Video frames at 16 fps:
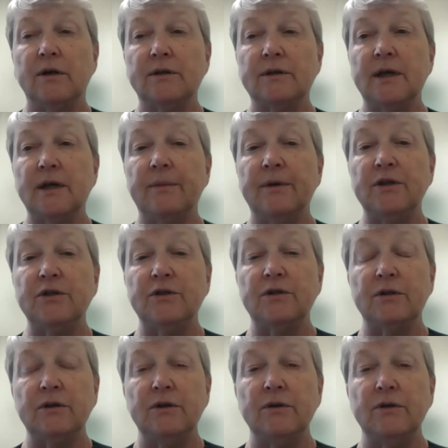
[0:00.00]
cause damage
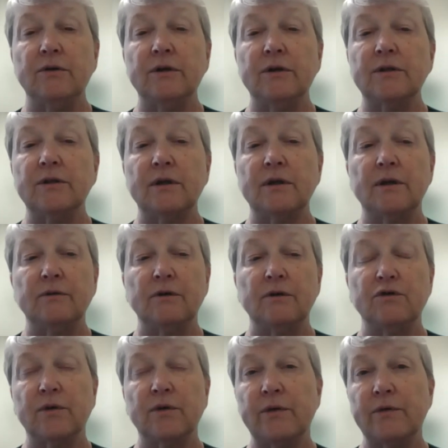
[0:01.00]
to the uterus, can
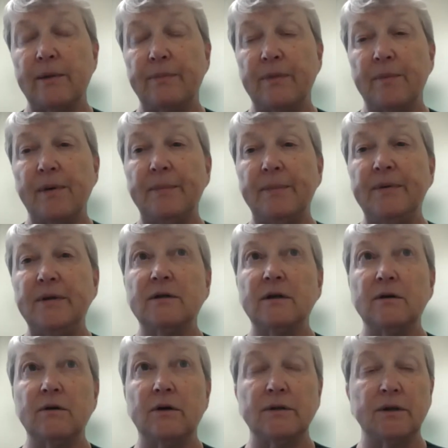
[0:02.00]
shrink wrap the puppies,
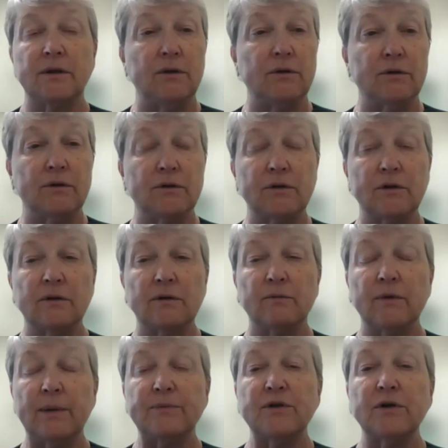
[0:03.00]
can cause the uterus to
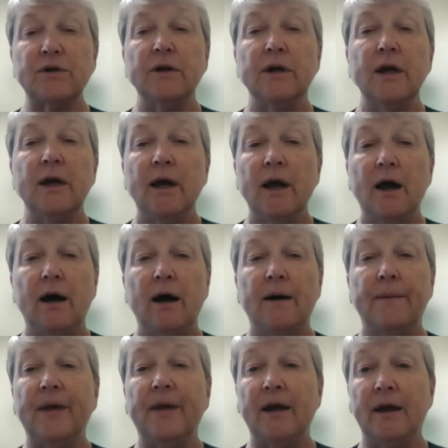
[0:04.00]
rupture.
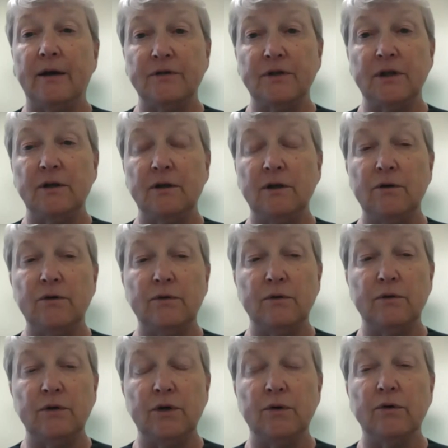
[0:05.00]
Um, I have seen a u-
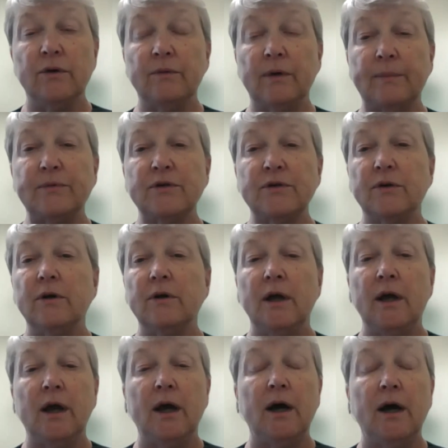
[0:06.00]
uterine rupture
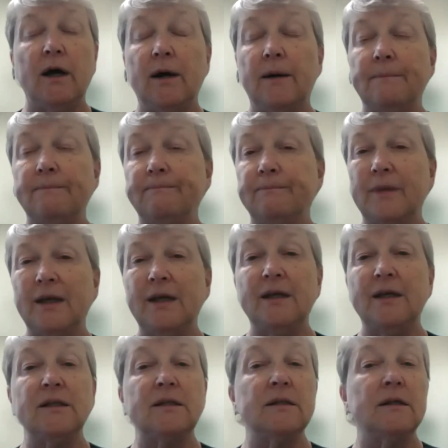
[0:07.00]
um,
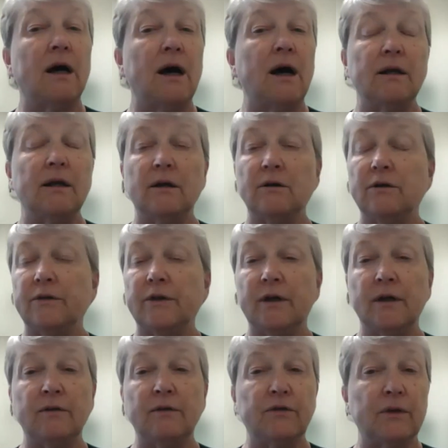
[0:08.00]
it is not a good
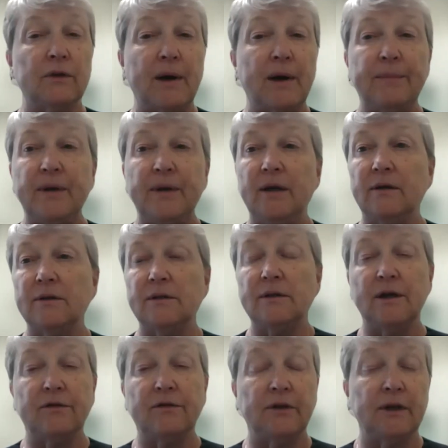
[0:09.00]
thing for the puppy. It is
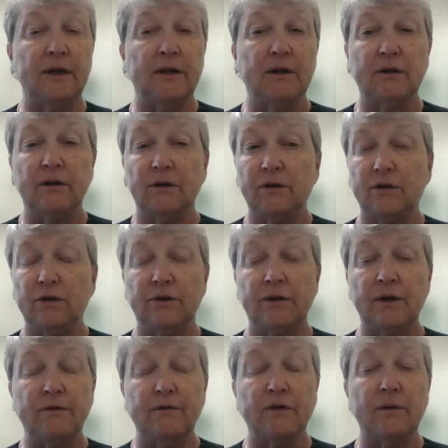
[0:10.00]
definitely not a good
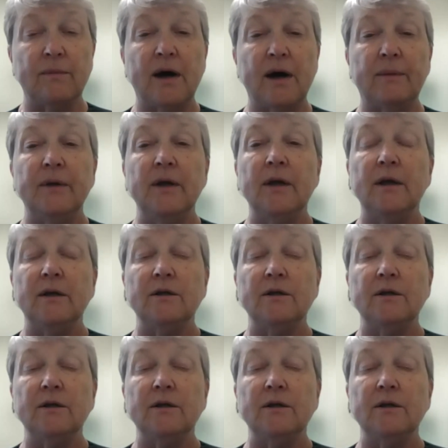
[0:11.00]
thing for the mom.